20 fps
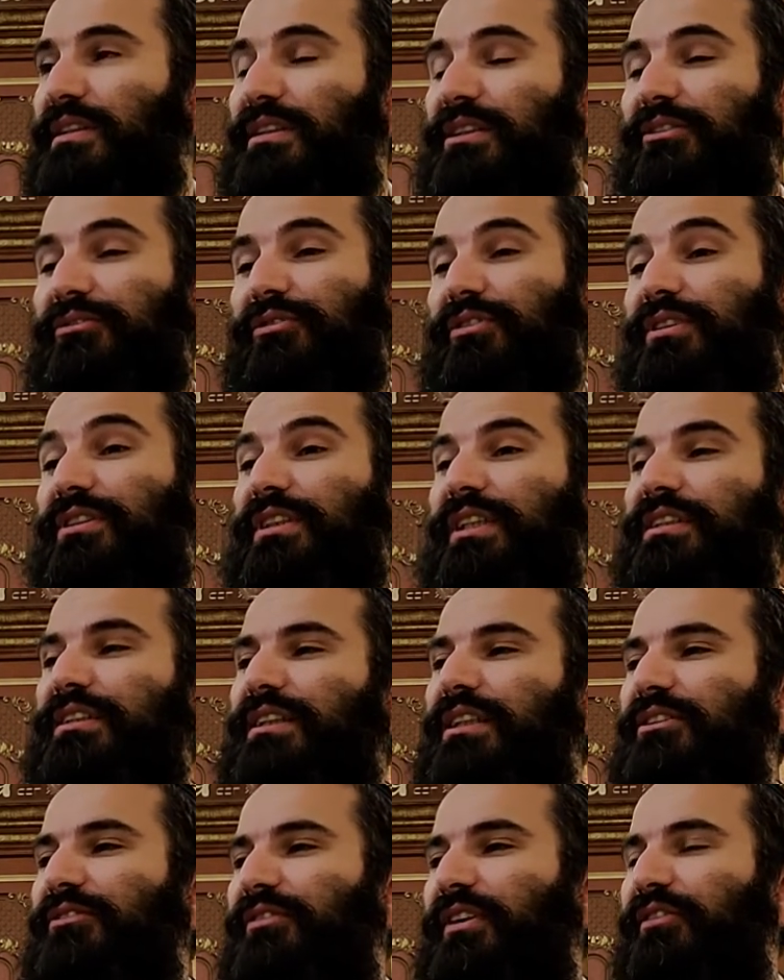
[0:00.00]
So therefore he says
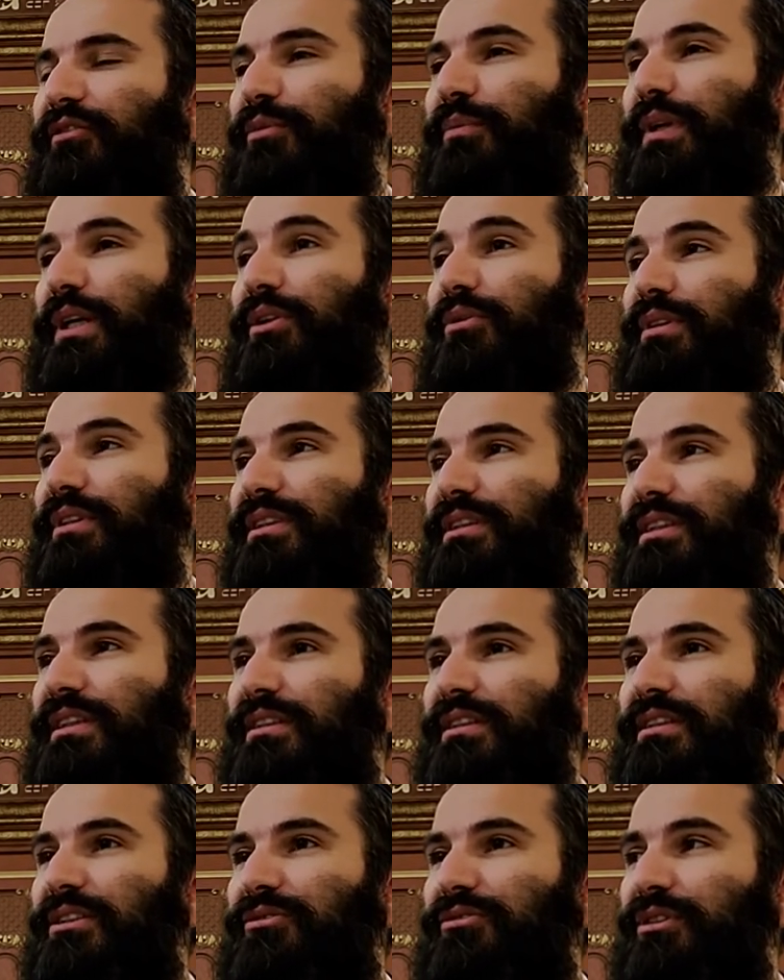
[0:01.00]
that if everybody would have
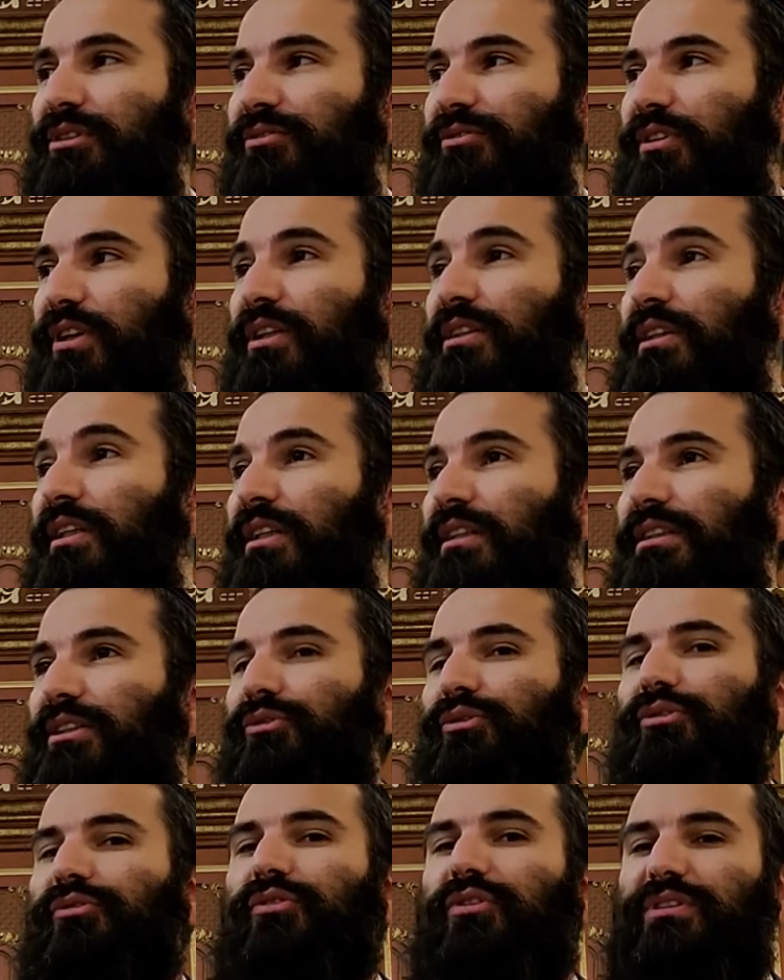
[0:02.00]
seen this Ritva, they
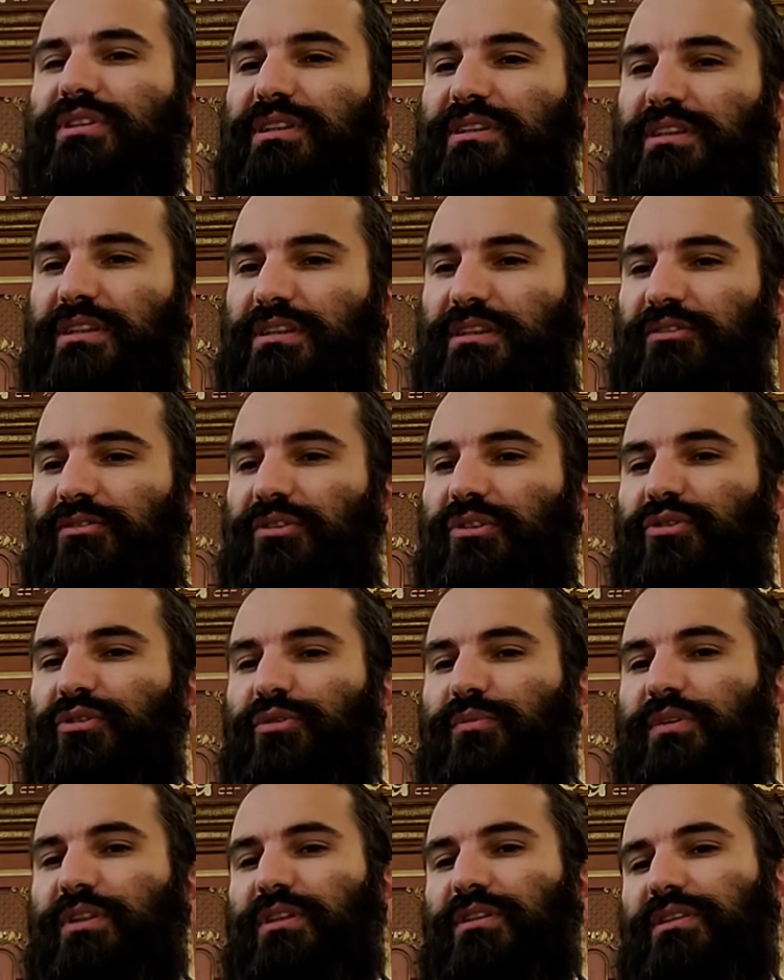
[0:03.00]
would have also said
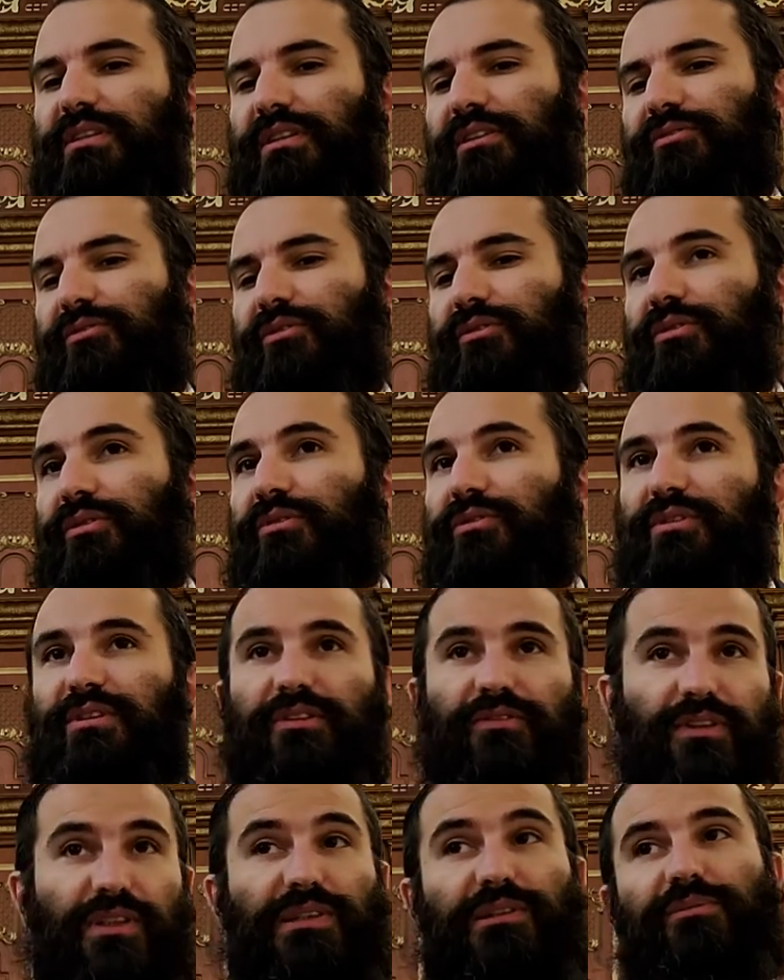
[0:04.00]
72 minutes. So therefore we do
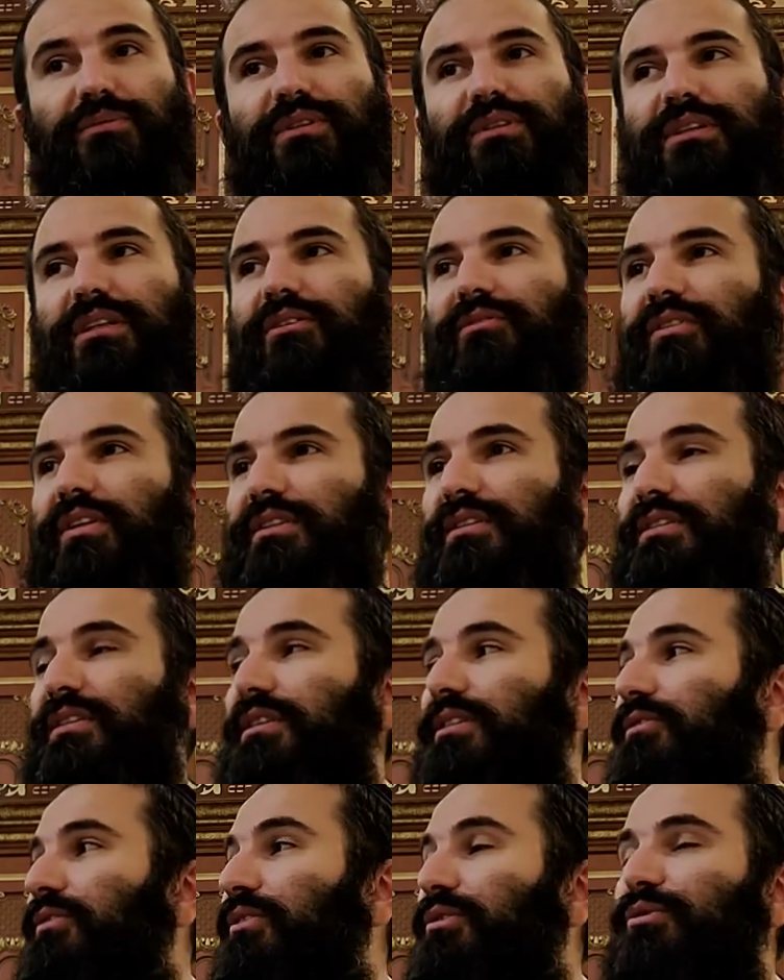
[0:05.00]
72 minutes. Chaim Avadya
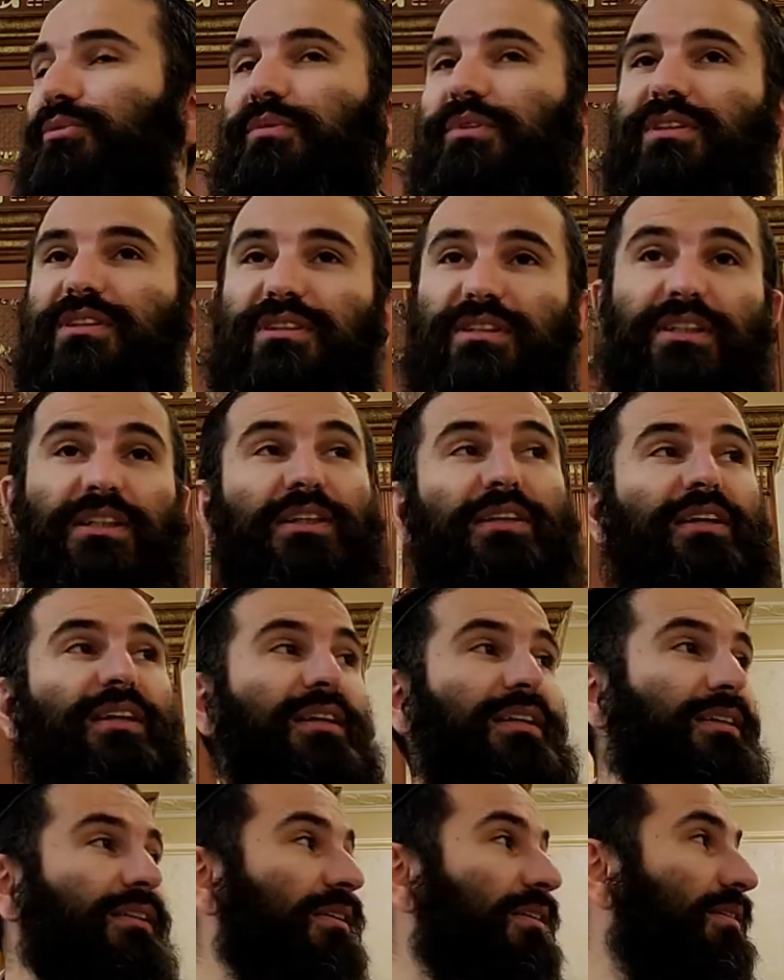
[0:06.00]
says 72 minutes.
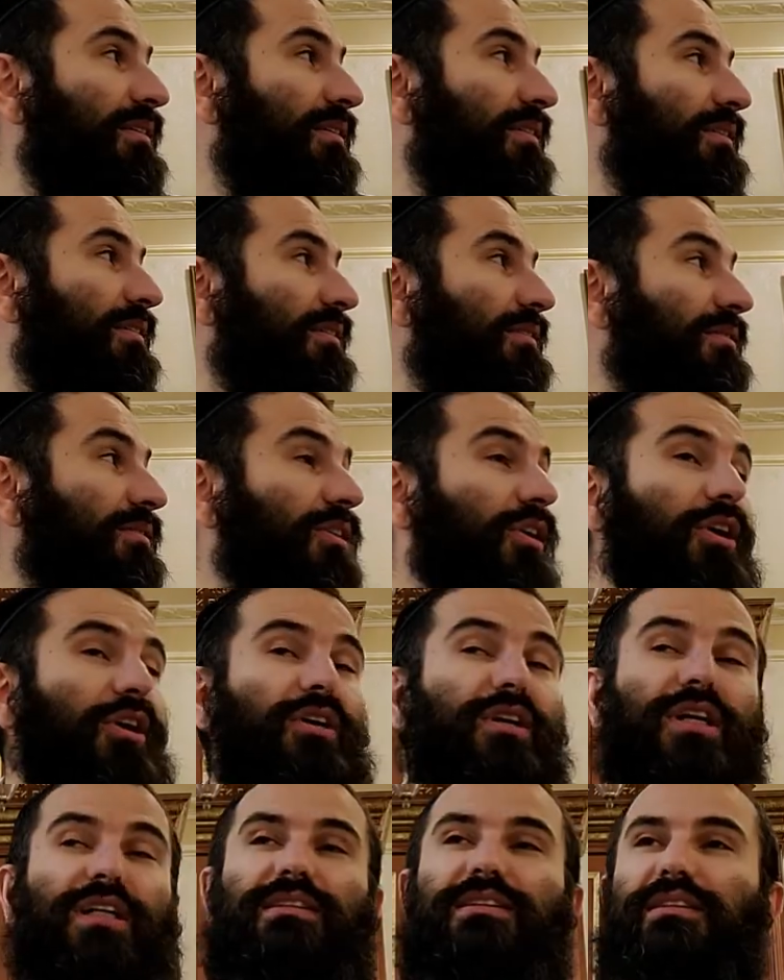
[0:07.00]

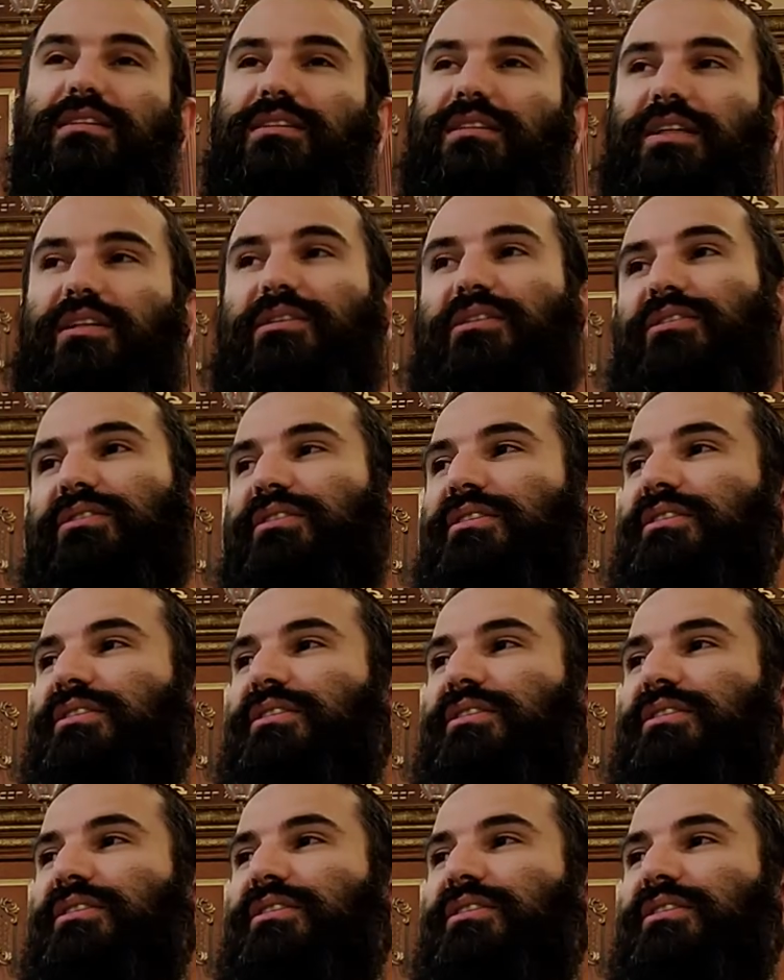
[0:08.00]
No, not 6 hours.